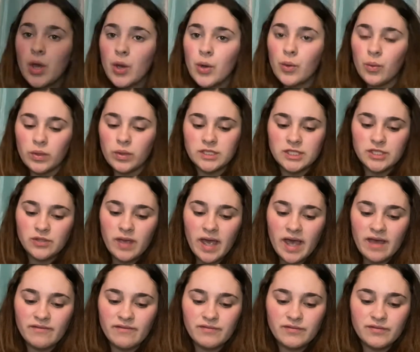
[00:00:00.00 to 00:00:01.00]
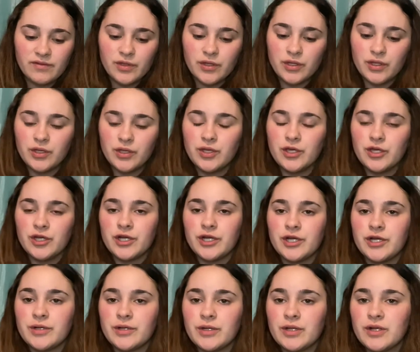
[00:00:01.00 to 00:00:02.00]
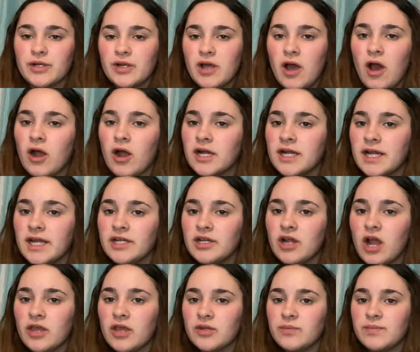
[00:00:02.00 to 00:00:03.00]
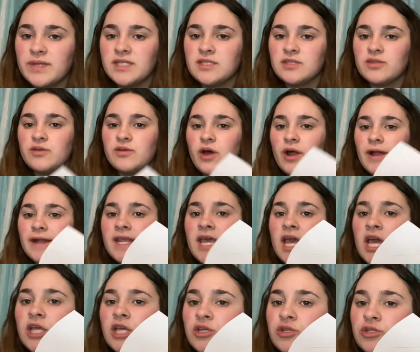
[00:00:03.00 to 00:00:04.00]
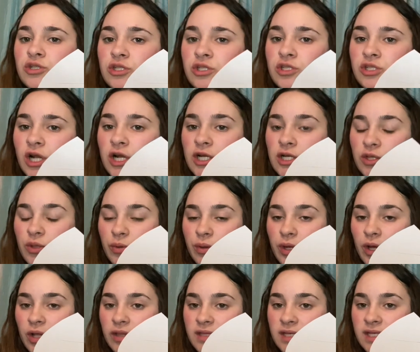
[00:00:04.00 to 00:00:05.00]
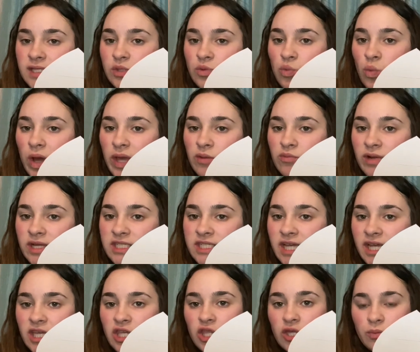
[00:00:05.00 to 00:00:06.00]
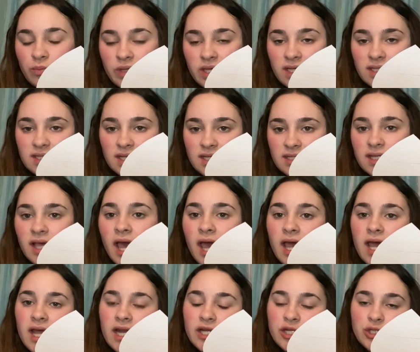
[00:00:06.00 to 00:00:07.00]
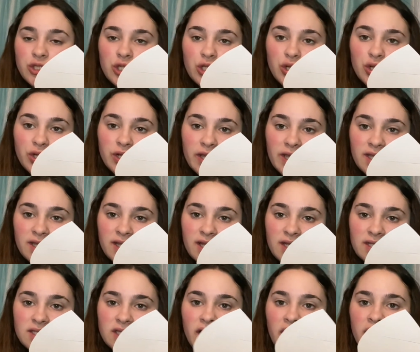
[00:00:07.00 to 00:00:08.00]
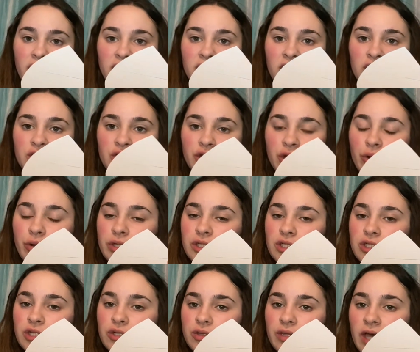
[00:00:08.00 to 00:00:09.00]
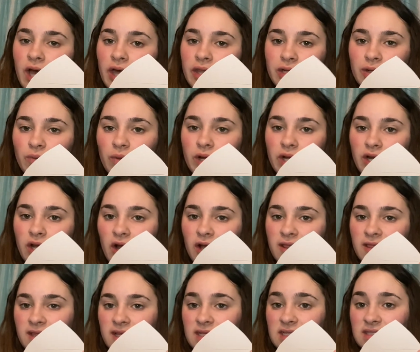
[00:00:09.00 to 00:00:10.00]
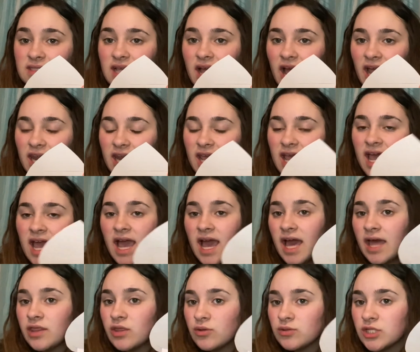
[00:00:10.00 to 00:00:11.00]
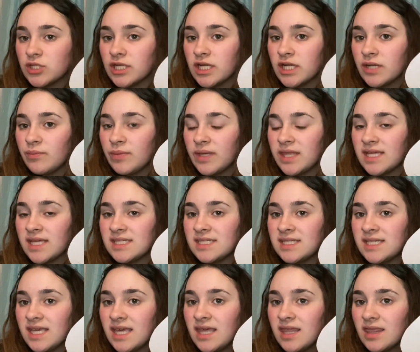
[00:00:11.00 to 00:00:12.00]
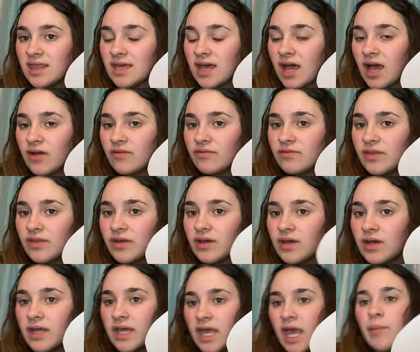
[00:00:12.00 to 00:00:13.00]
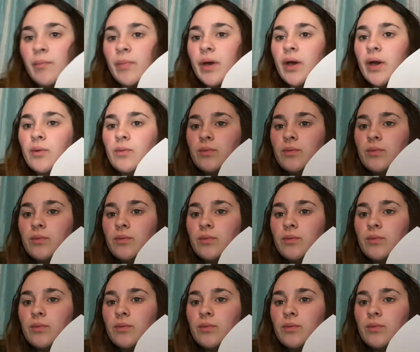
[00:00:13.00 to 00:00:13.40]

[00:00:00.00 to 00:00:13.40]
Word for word: Once you have your part and your other piece glue on, you should start gluing on these white rectangular pieces and it should look like this. And then you're going to do the other one on this side and those are going to be the teeth of the hippo.